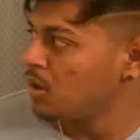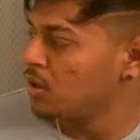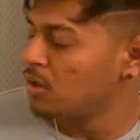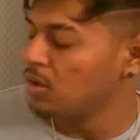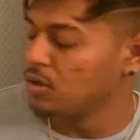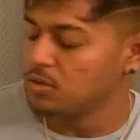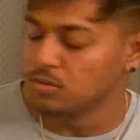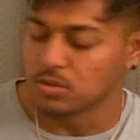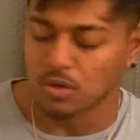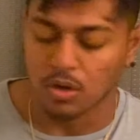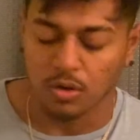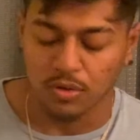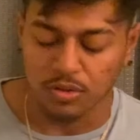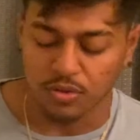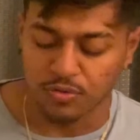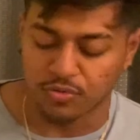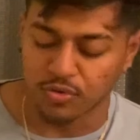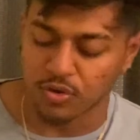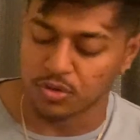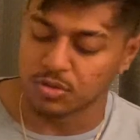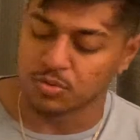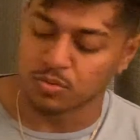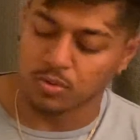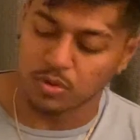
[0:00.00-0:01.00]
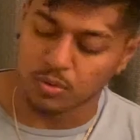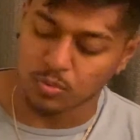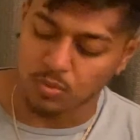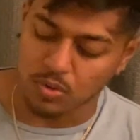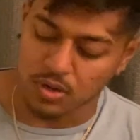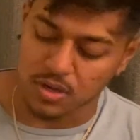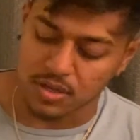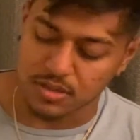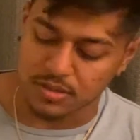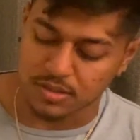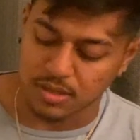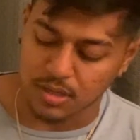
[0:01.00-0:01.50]
So the first one
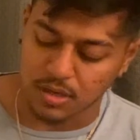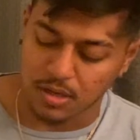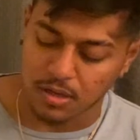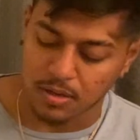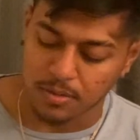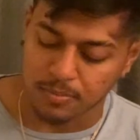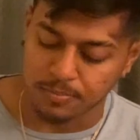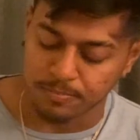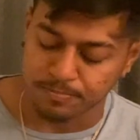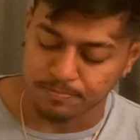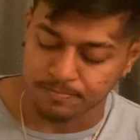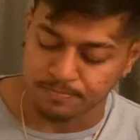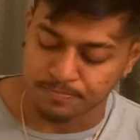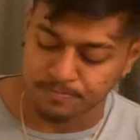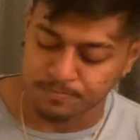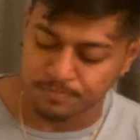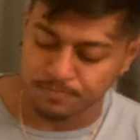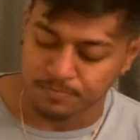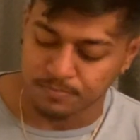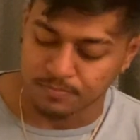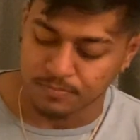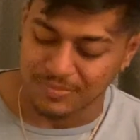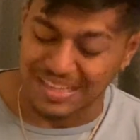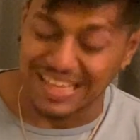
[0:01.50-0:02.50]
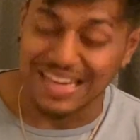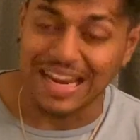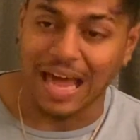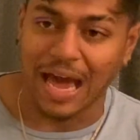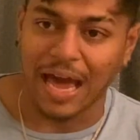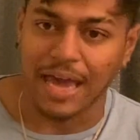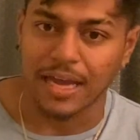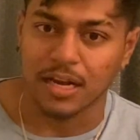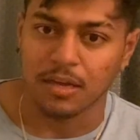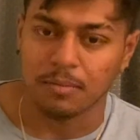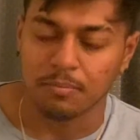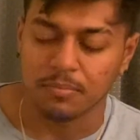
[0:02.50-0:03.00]
was an
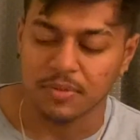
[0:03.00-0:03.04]
item.